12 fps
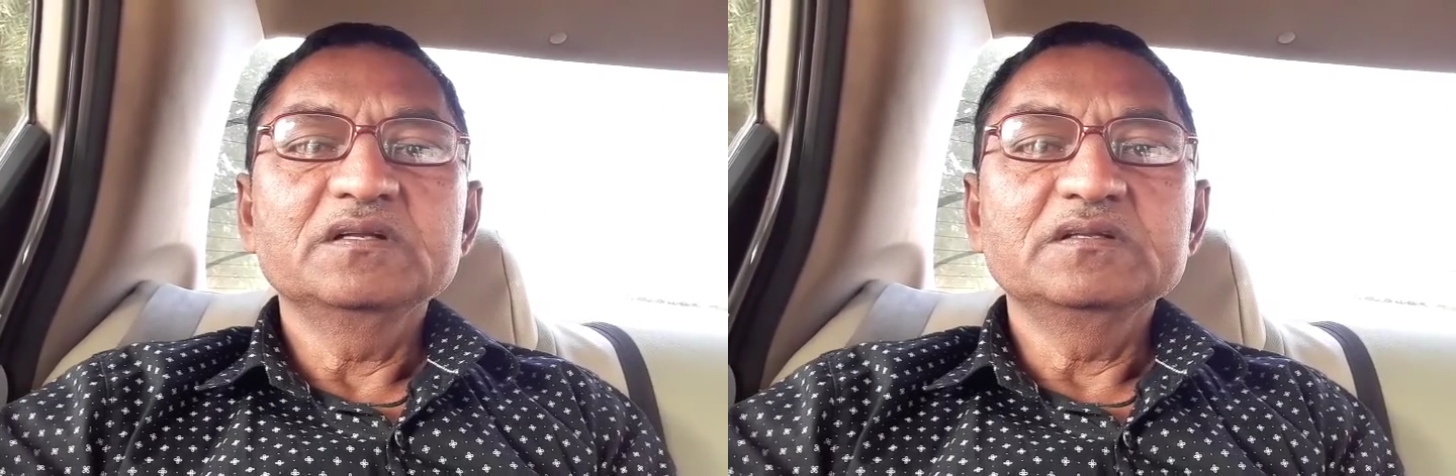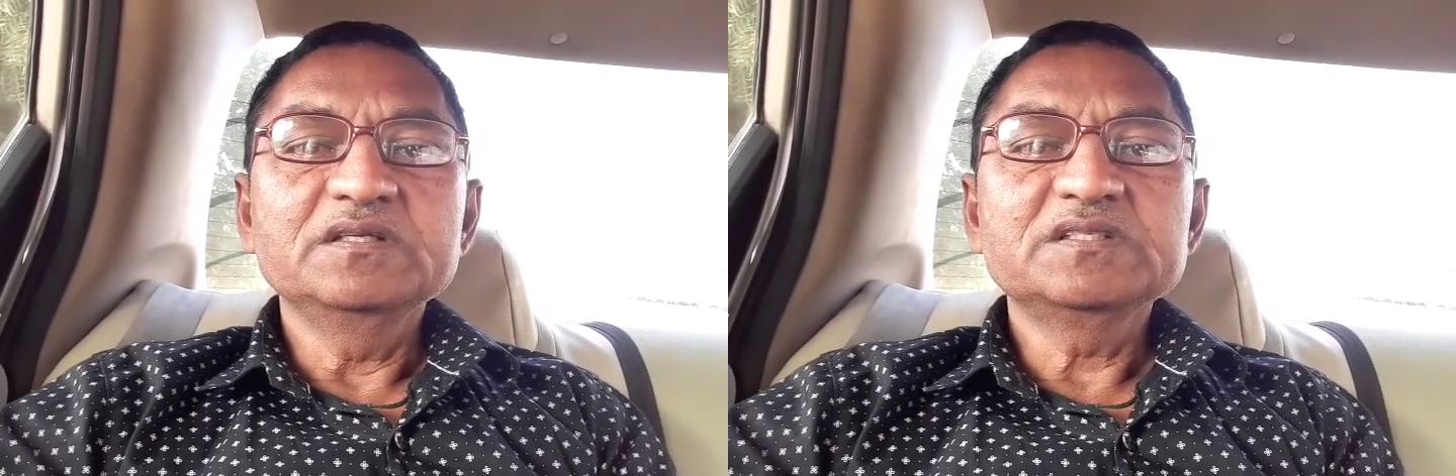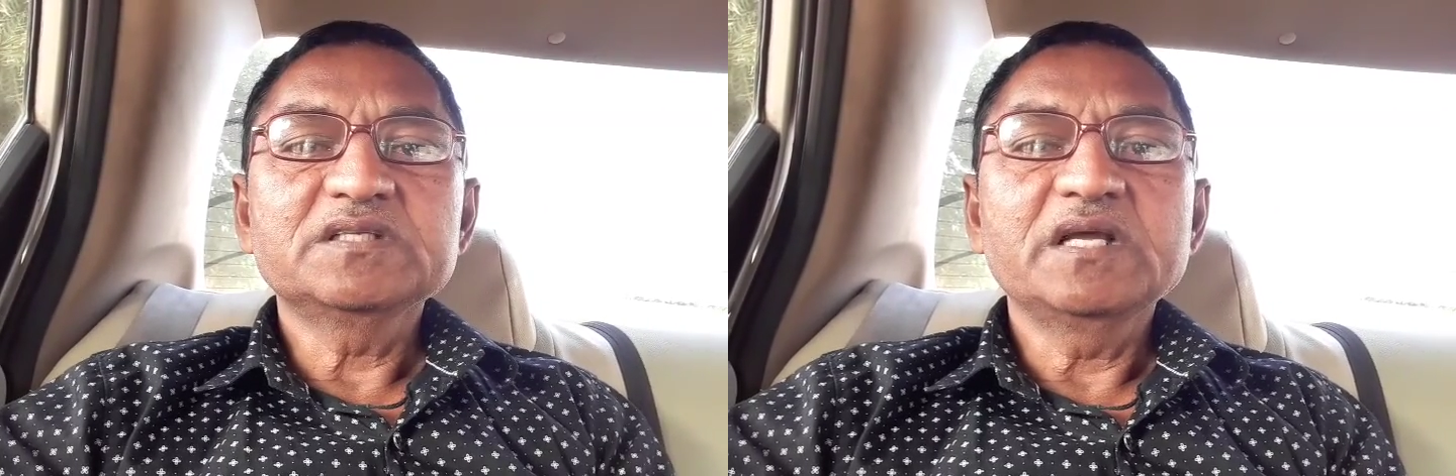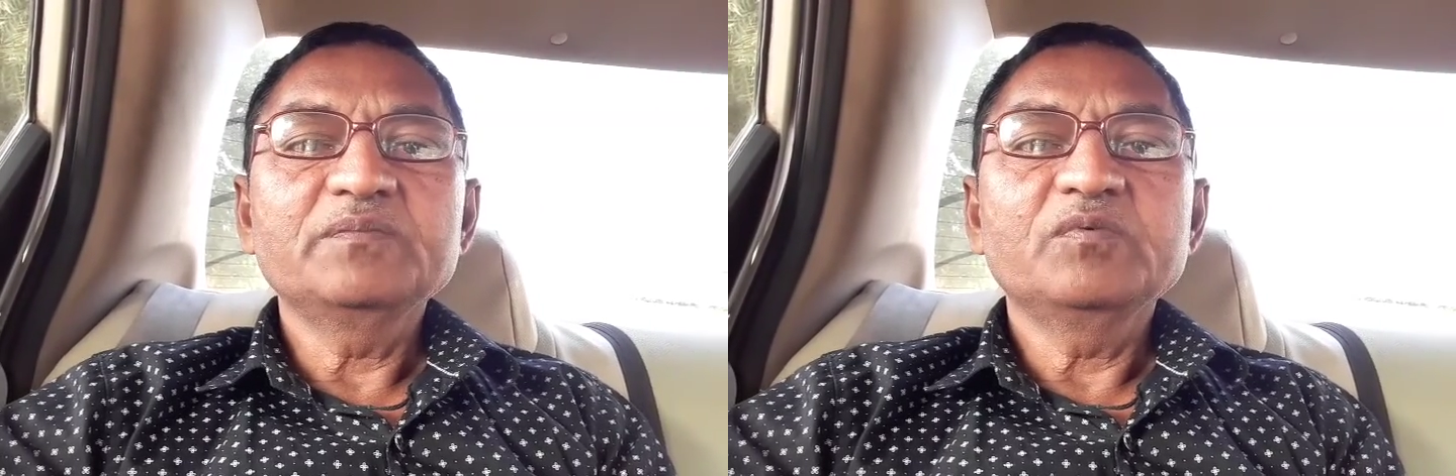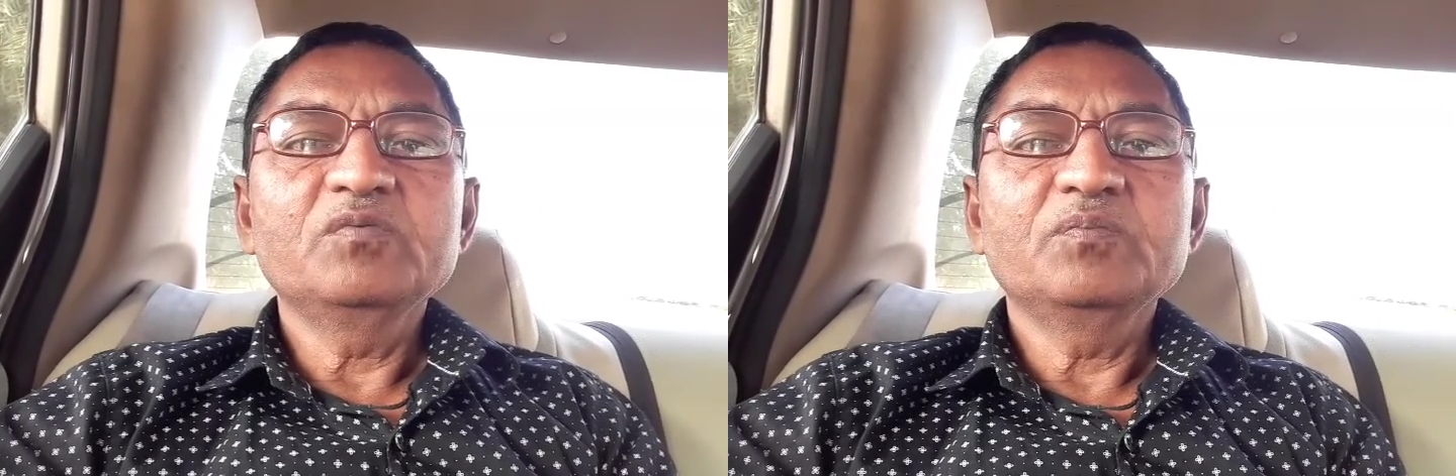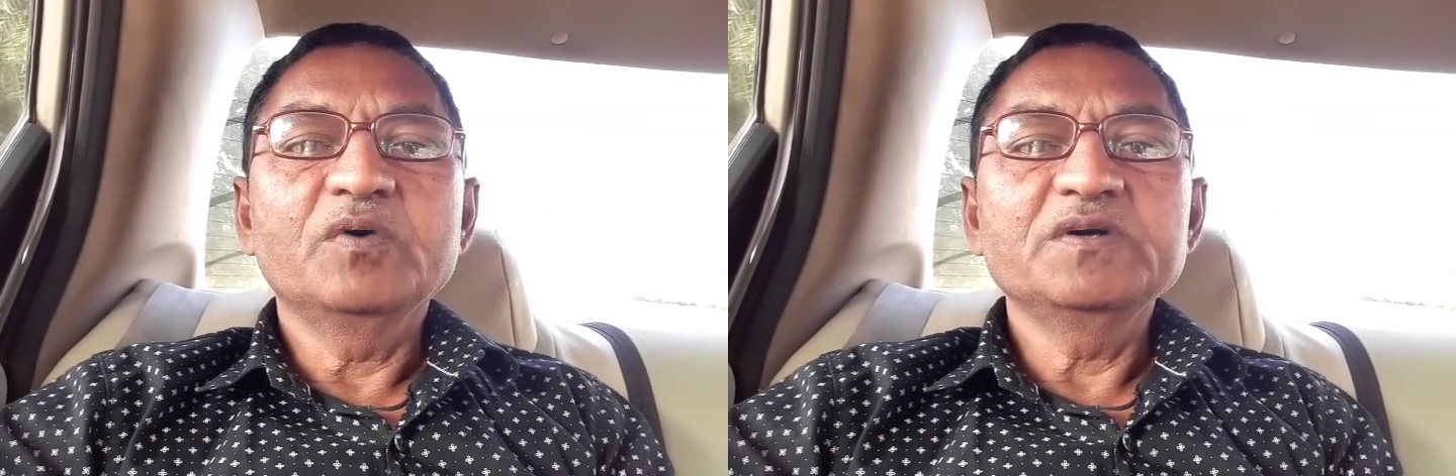this type
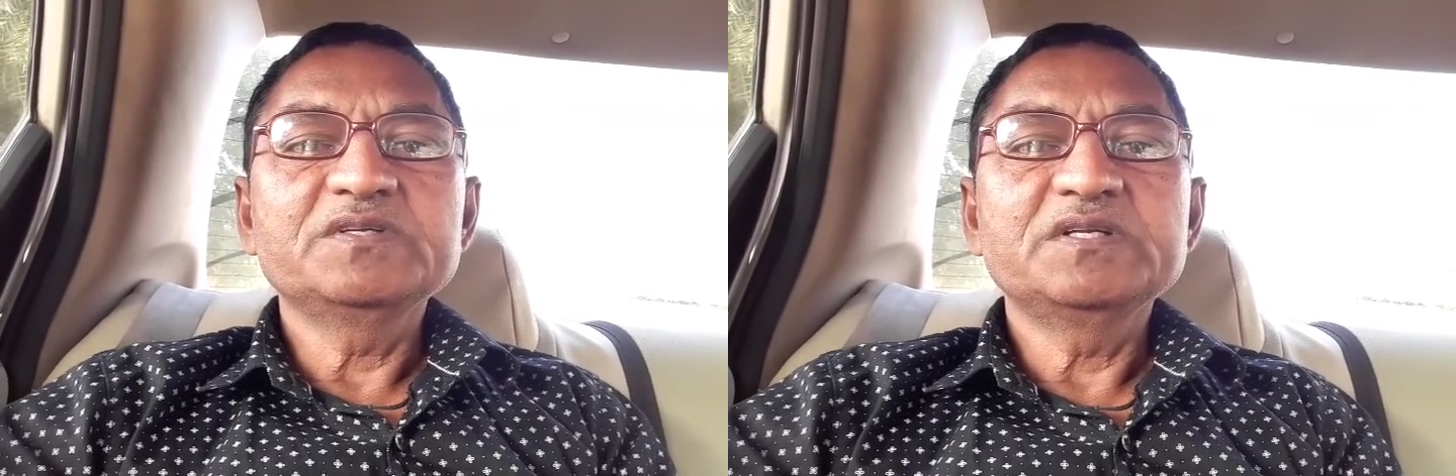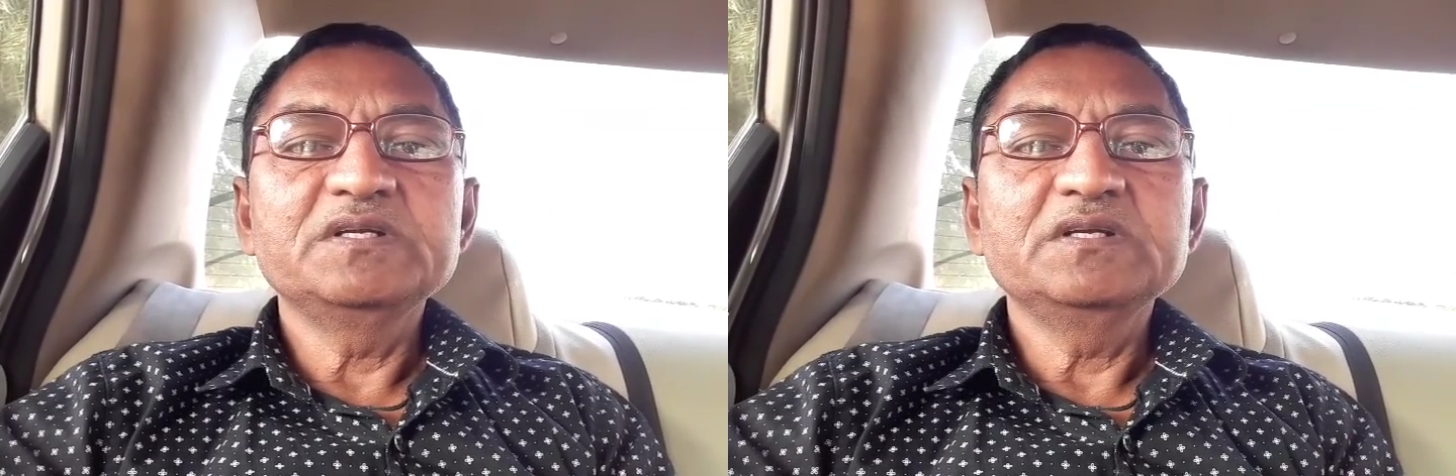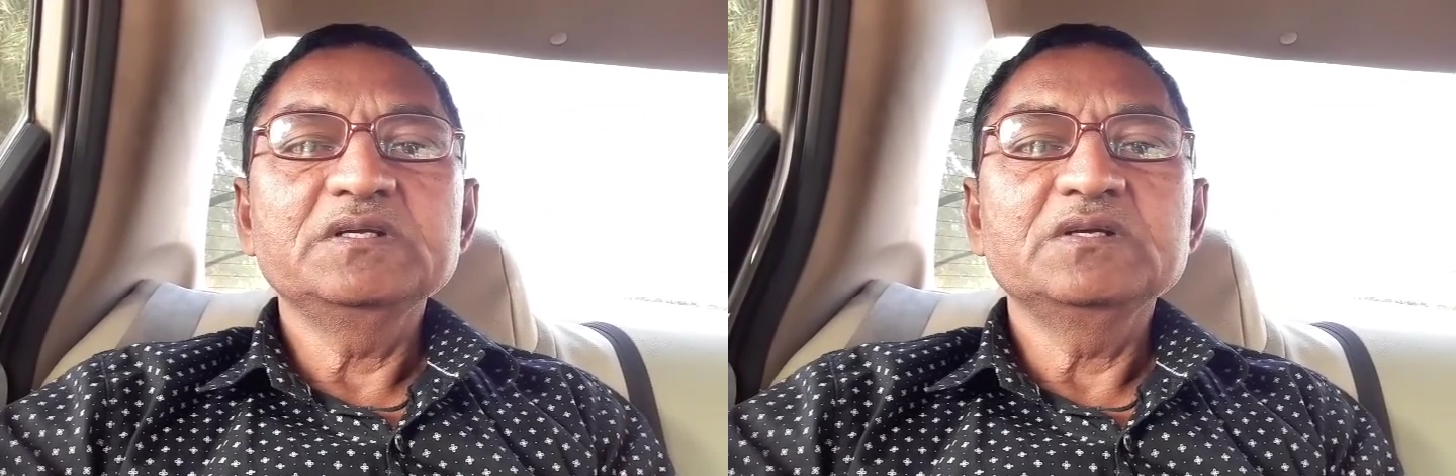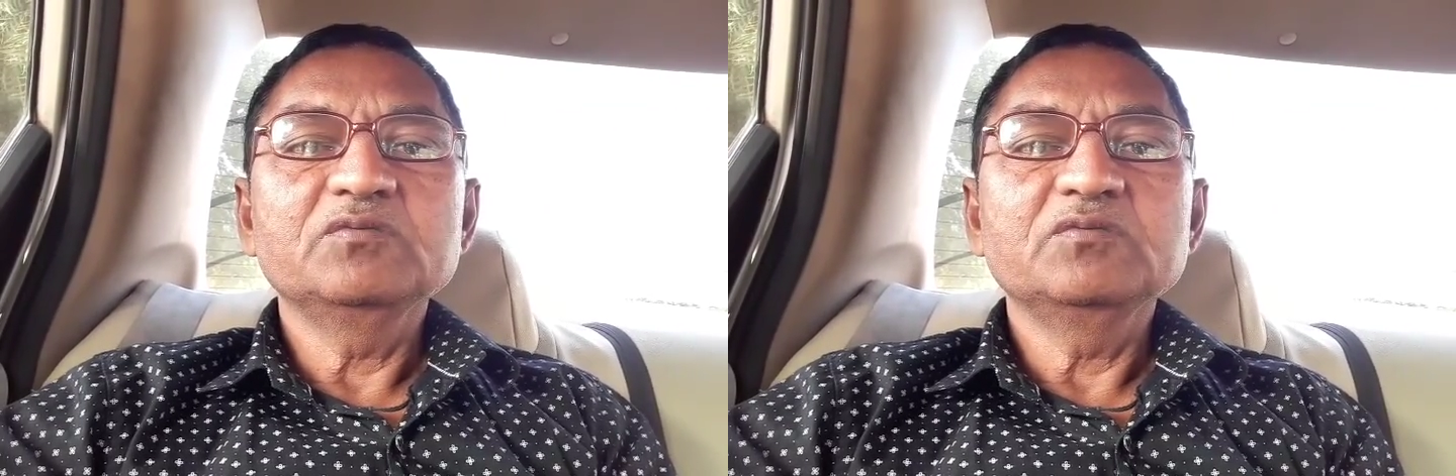of poetry